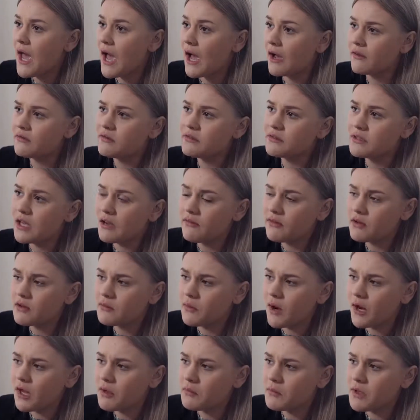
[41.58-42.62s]
have 7
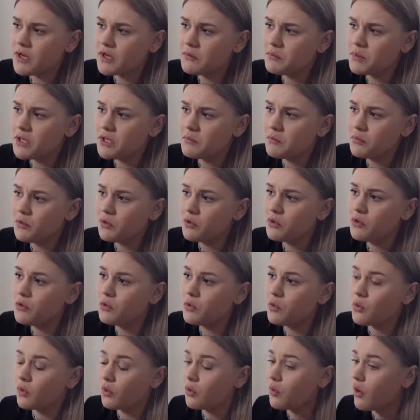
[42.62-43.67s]
recommended people who
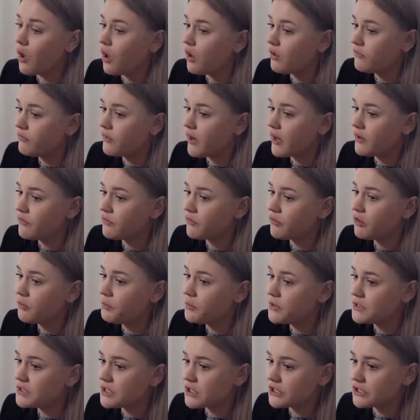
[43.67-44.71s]
were qualified for the
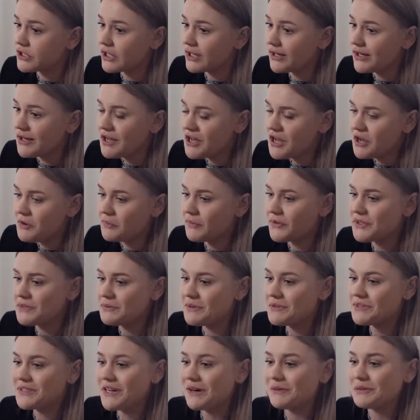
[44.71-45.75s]
position, which
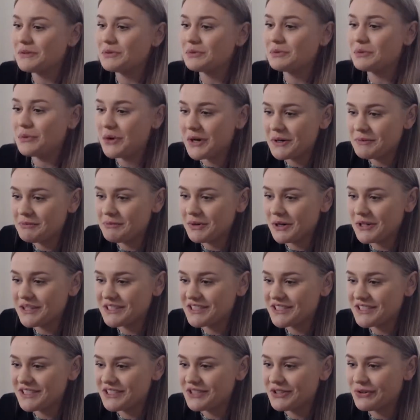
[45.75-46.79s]
means I was one
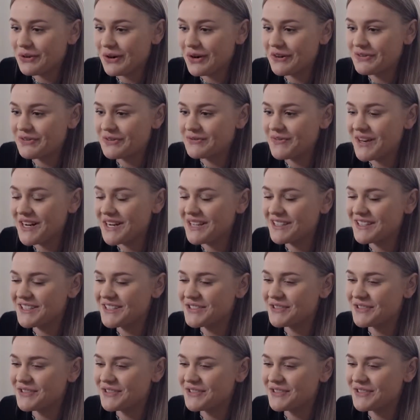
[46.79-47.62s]
person short from hitting the